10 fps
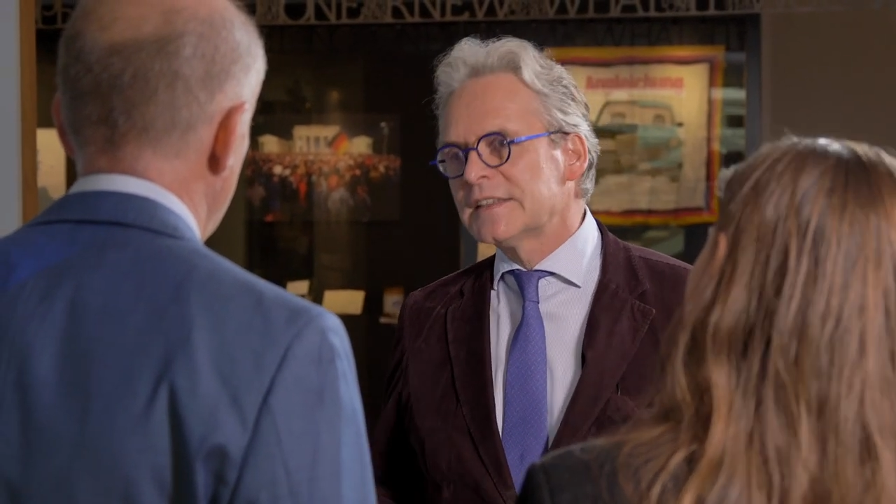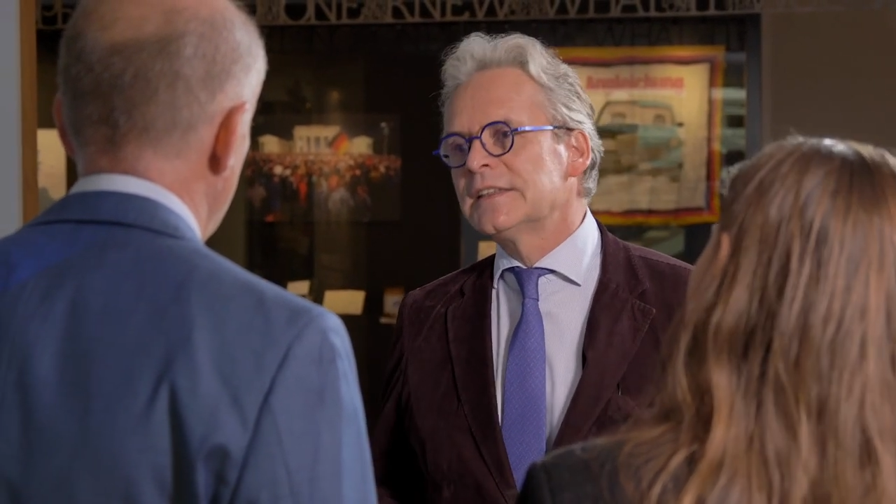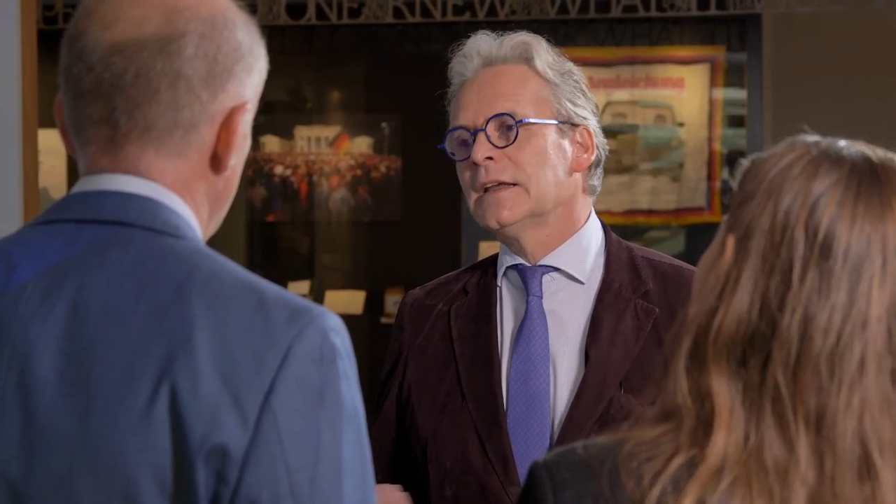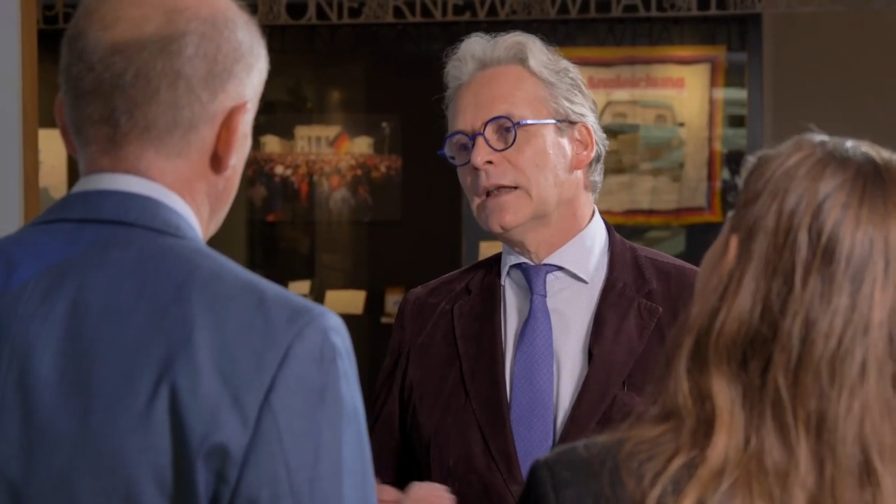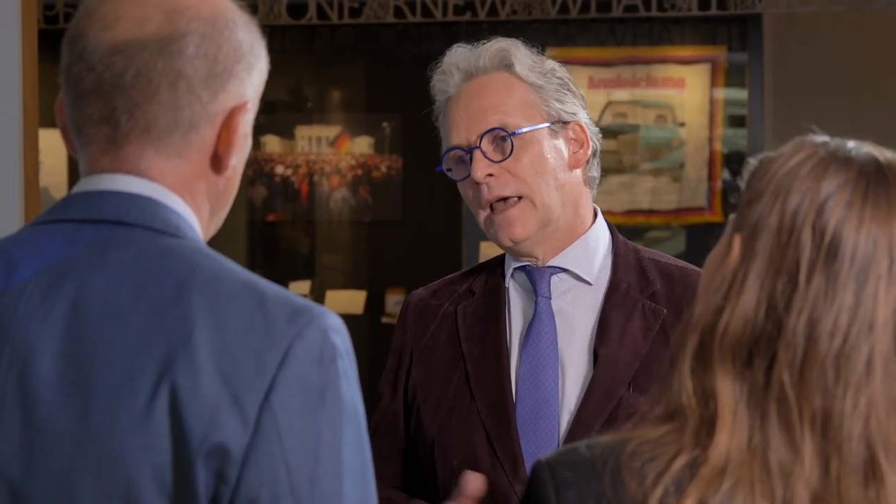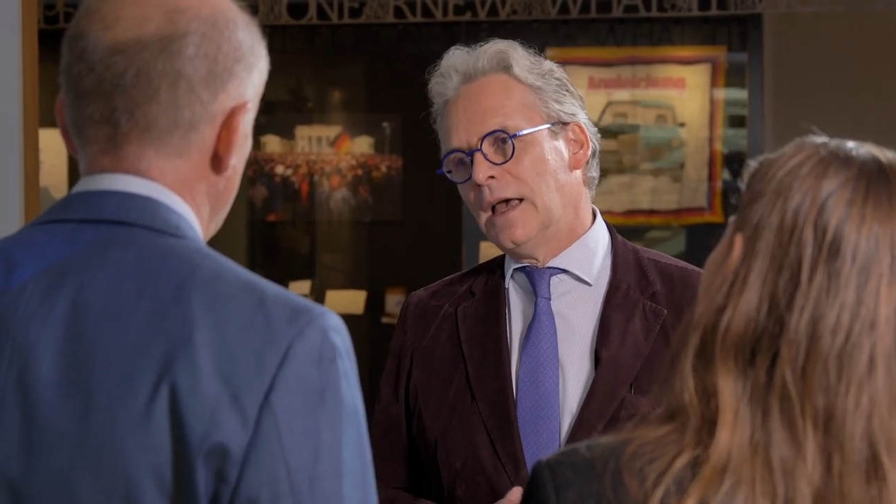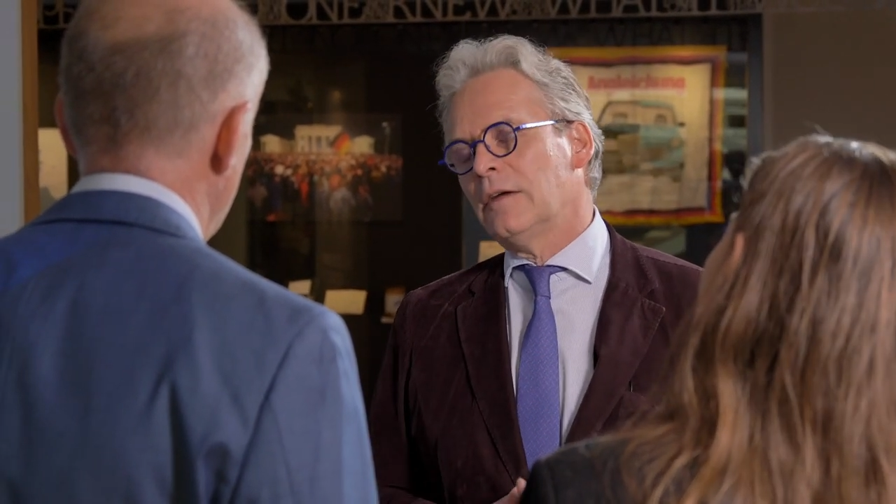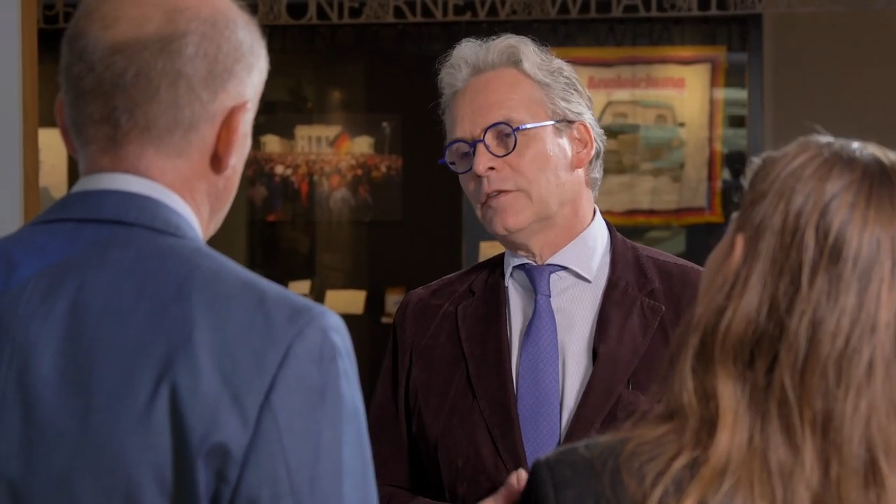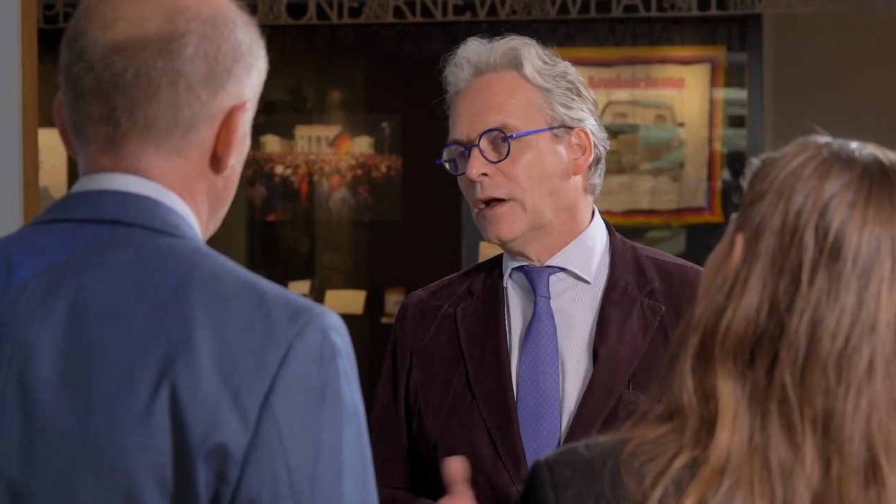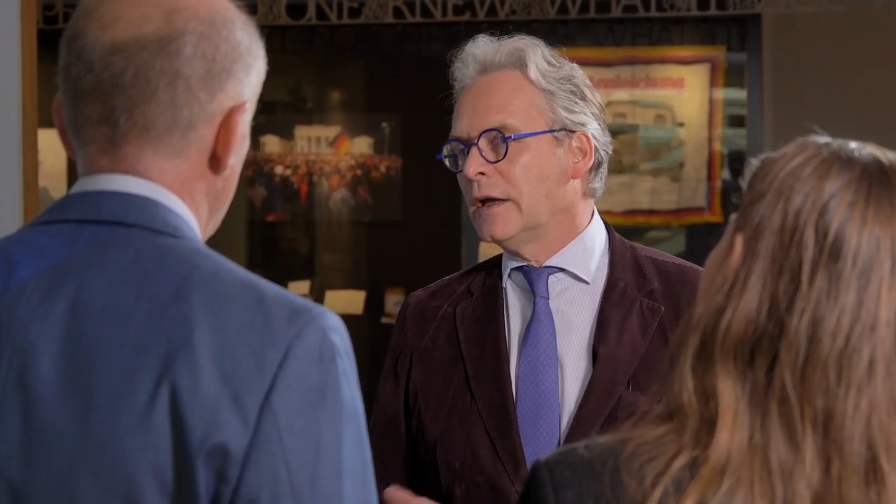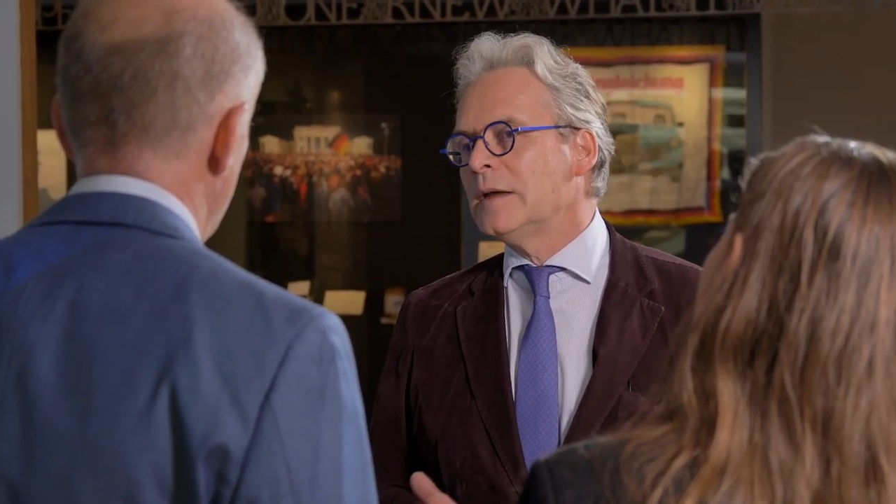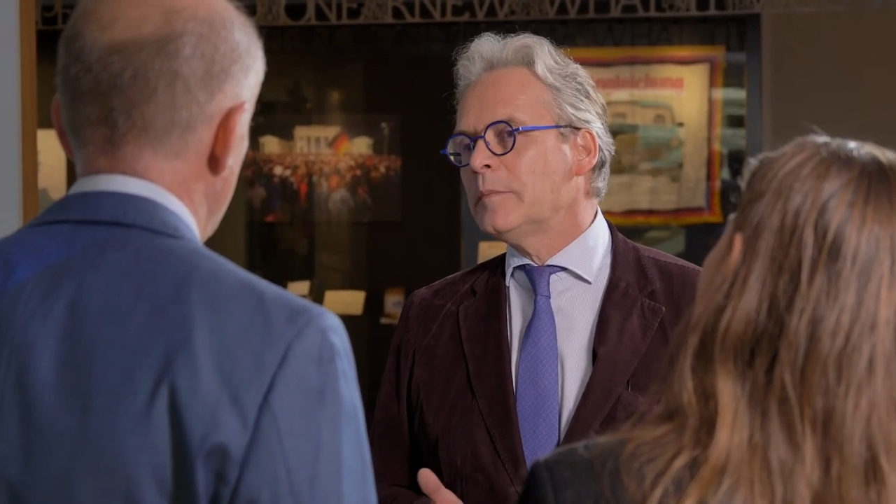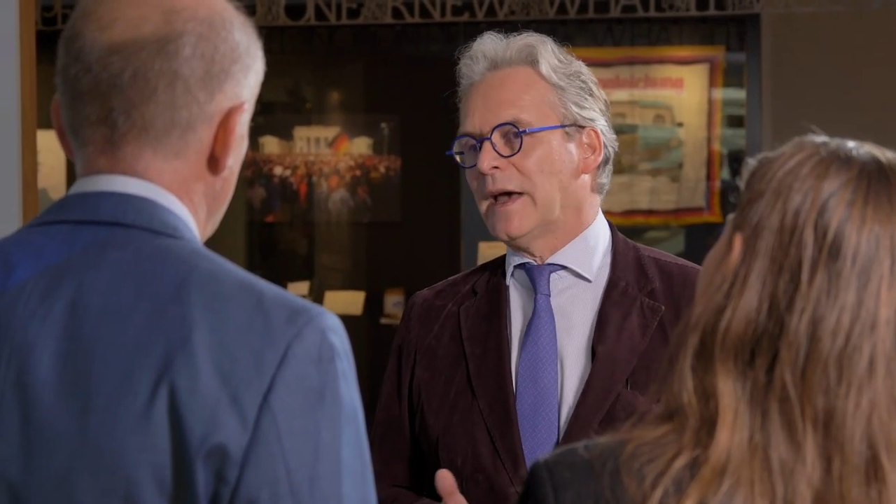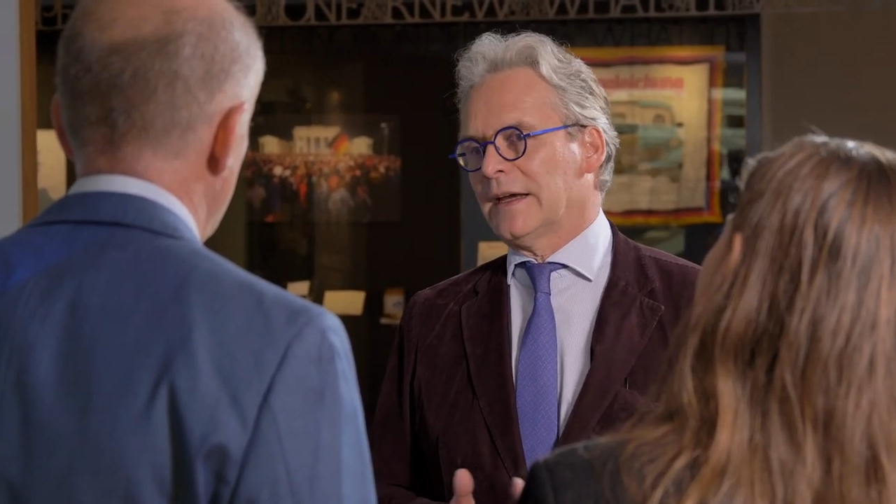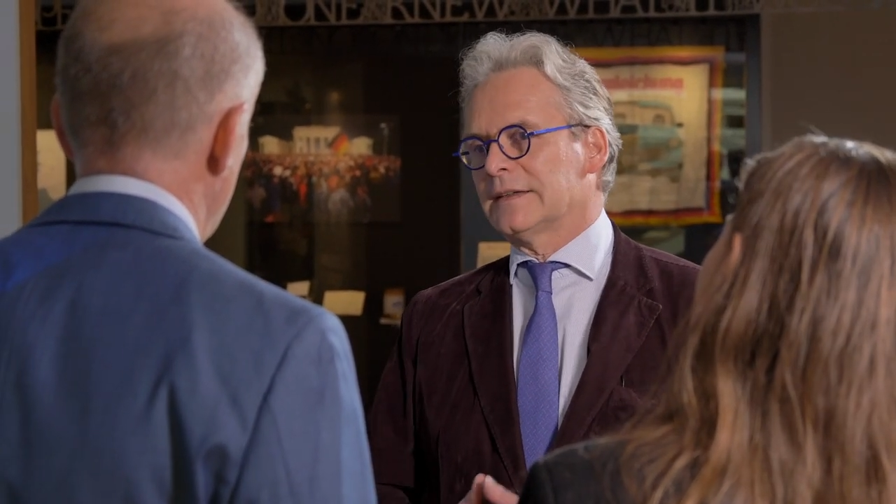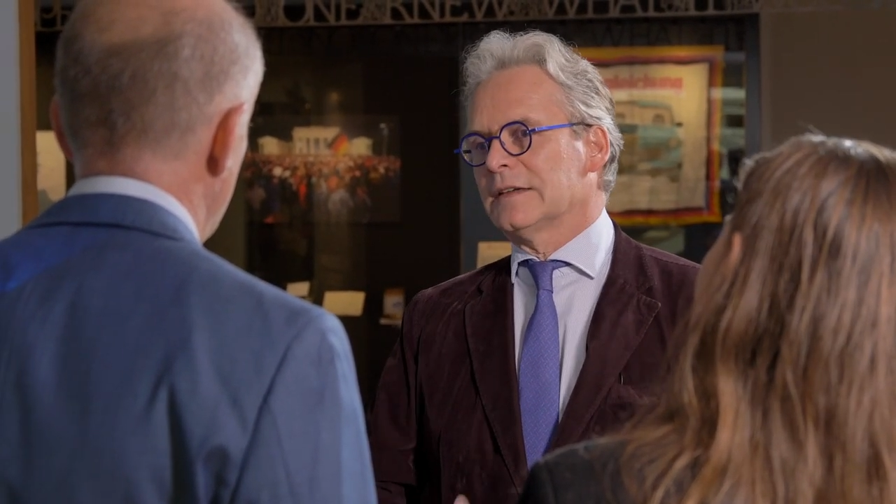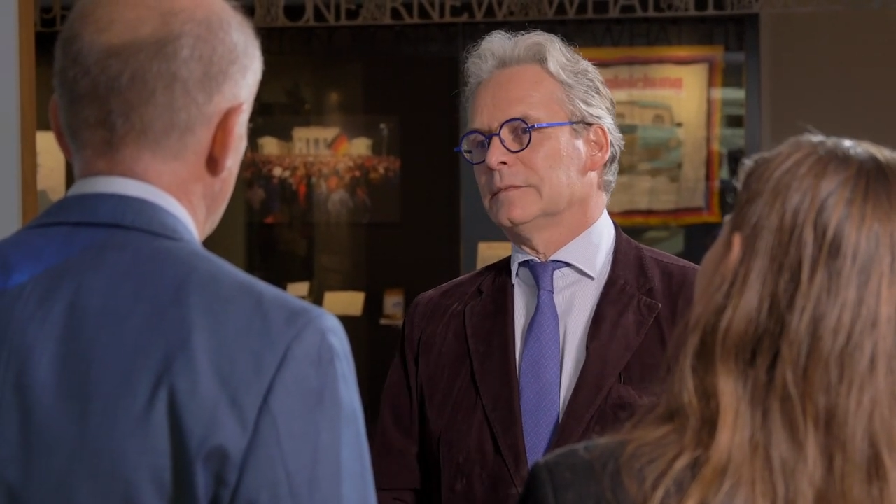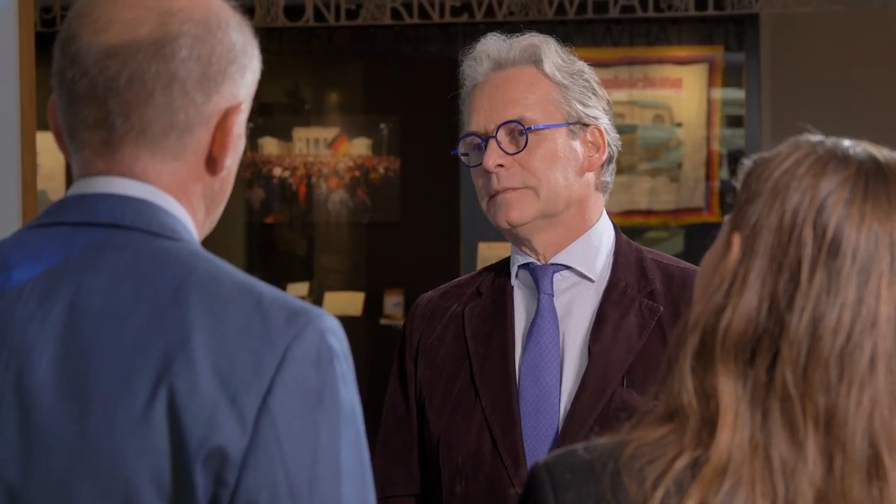still have an impact.